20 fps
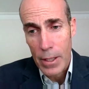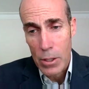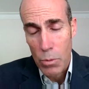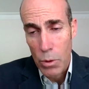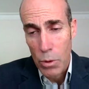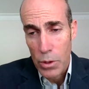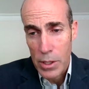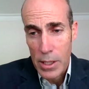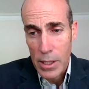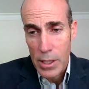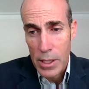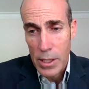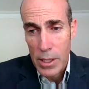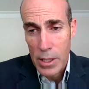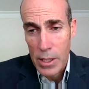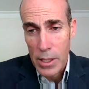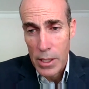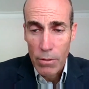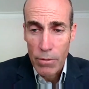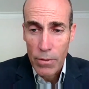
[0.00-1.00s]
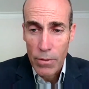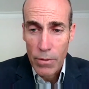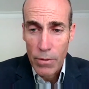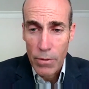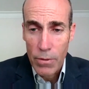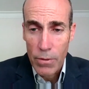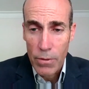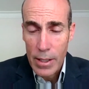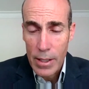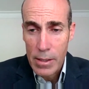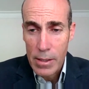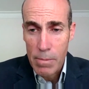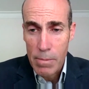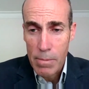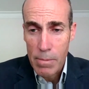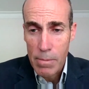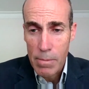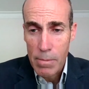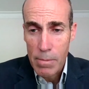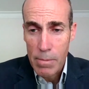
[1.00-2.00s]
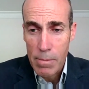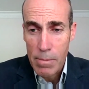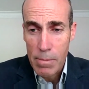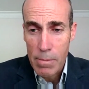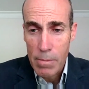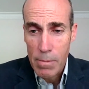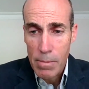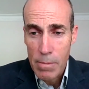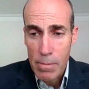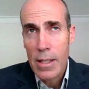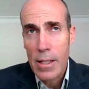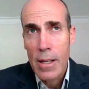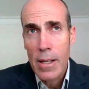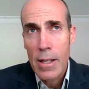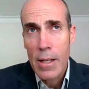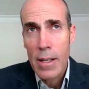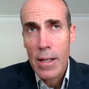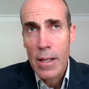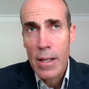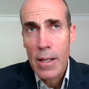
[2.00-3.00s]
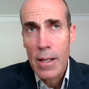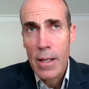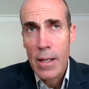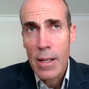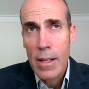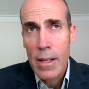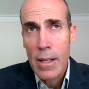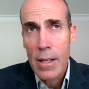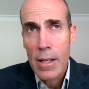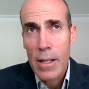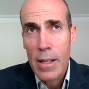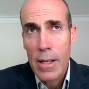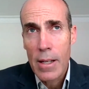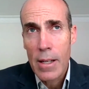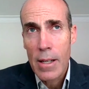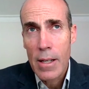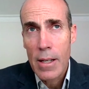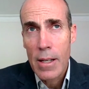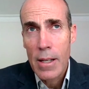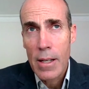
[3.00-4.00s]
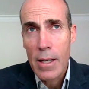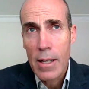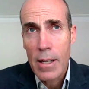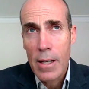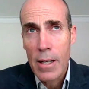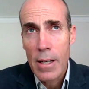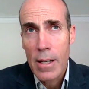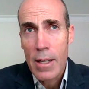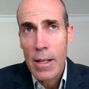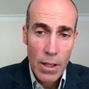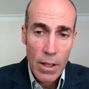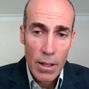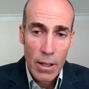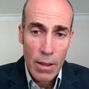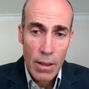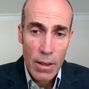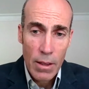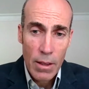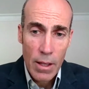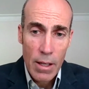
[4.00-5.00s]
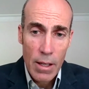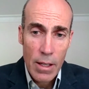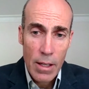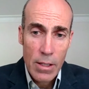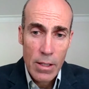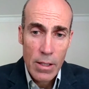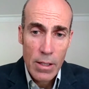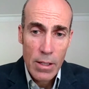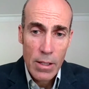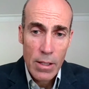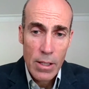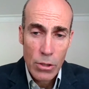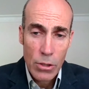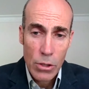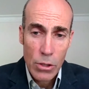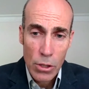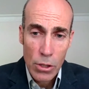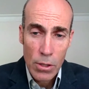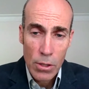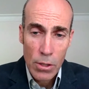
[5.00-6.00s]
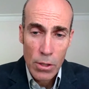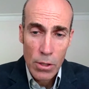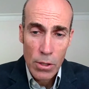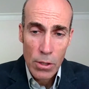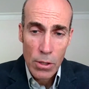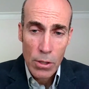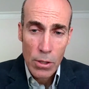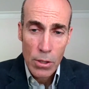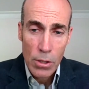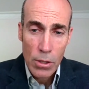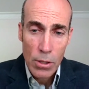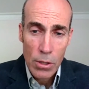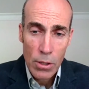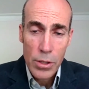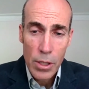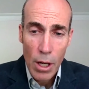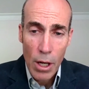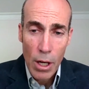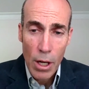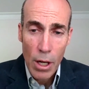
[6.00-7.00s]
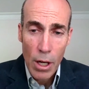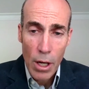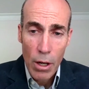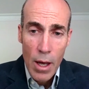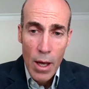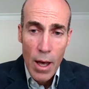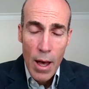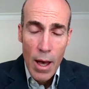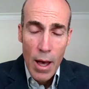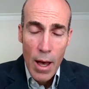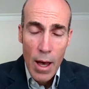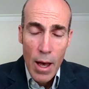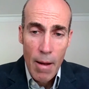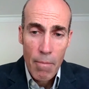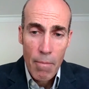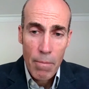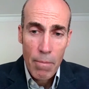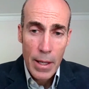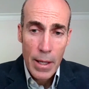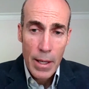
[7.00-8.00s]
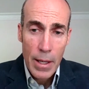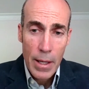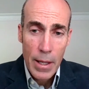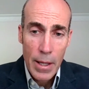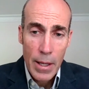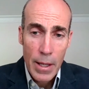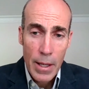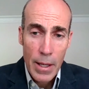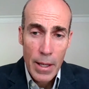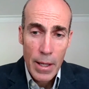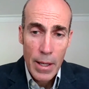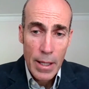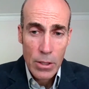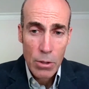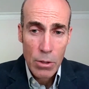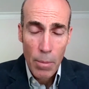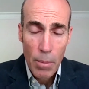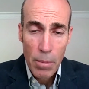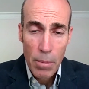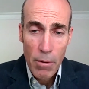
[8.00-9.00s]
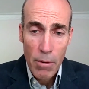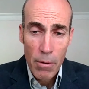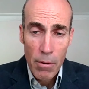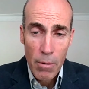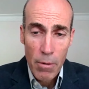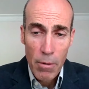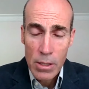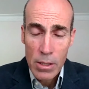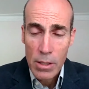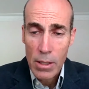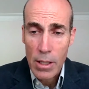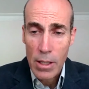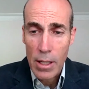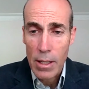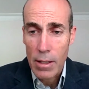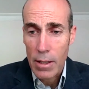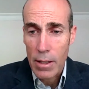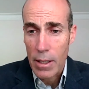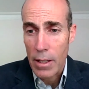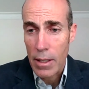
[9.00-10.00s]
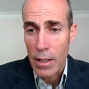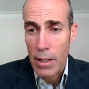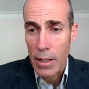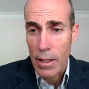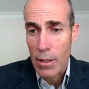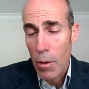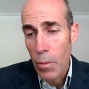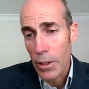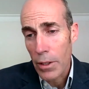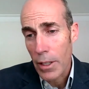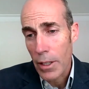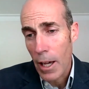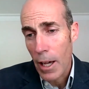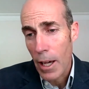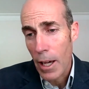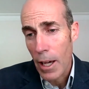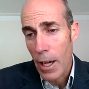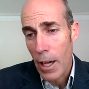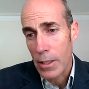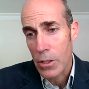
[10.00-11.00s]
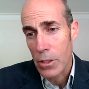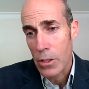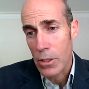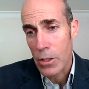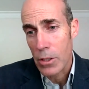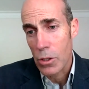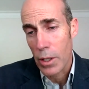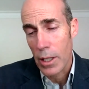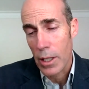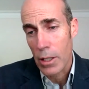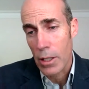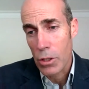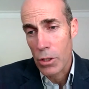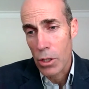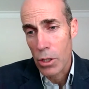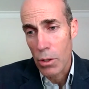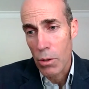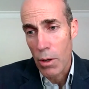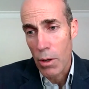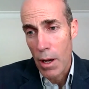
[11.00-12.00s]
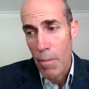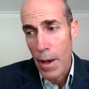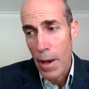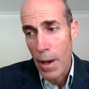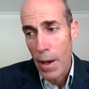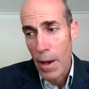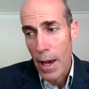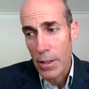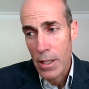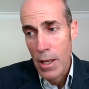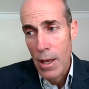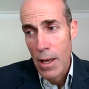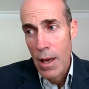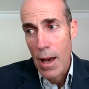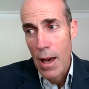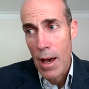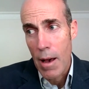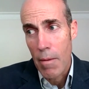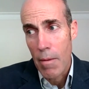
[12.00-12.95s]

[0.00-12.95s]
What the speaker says: towards the end of this month and next, I am very confident that the international student plan will also be kicked back into operation. The Commonwealth government is talking too about